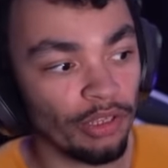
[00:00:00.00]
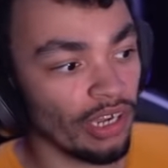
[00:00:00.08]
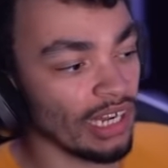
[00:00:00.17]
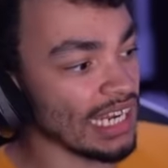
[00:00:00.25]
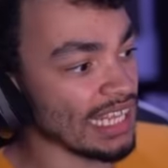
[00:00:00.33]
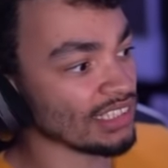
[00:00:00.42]
are
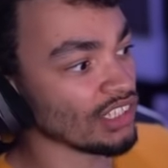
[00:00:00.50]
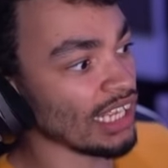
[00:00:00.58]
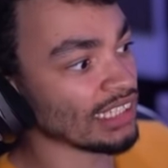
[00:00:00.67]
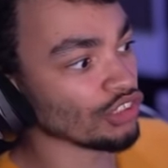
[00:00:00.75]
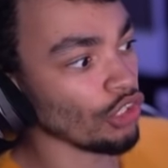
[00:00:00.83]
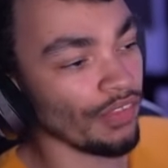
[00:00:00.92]
going to need to
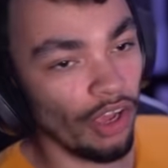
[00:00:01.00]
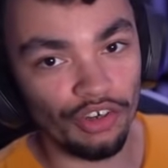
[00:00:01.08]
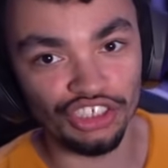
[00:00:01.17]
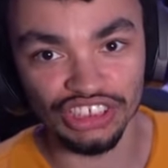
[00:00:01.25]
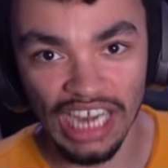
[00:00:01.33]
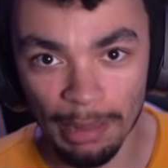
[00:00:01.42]
install the
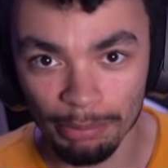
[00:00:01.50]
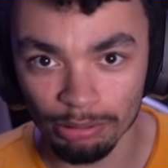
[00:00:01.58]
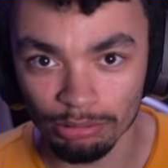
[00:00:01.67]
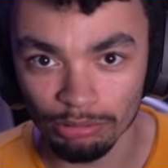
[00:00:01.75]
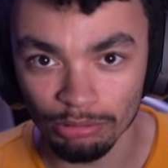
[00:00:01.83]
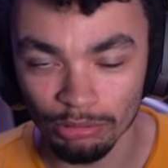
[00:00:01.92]
Origin app
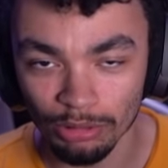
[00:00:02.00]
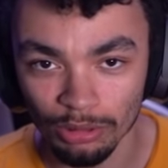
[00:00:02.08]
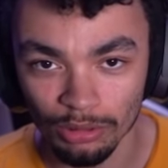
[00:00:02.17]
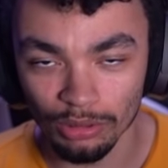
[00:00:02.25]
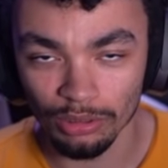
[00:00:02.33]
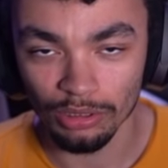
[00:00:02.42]

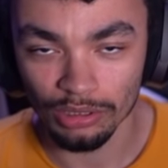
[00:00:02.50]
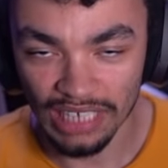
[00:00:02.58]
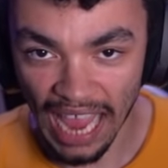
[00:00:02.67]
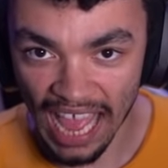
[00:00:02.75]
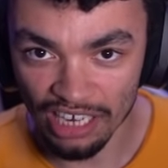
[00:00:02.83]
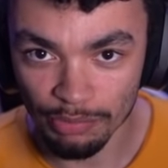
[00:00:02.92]

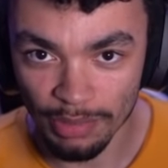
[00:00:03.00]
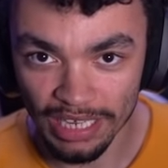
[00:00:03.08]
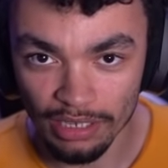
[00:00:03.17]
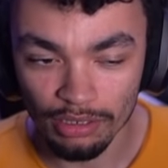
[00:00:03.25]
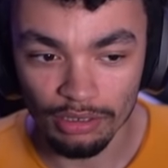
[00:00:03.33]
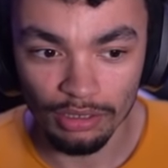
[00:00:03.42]
to add
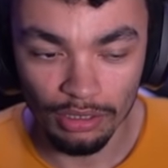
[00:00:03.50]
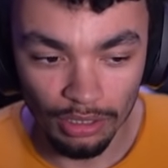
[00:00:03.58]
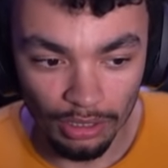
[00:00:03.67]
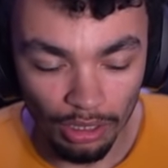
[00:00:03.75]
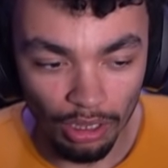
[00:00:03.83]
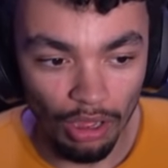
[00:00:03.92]
me
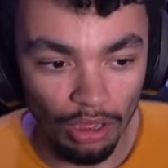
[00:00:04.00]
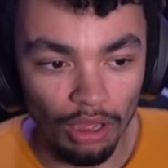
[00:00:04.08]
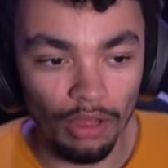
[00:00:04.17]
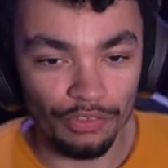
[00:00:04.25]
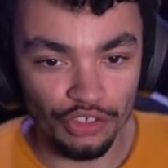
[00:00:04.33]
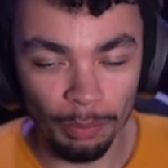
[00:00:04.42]

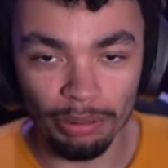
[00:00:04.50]
to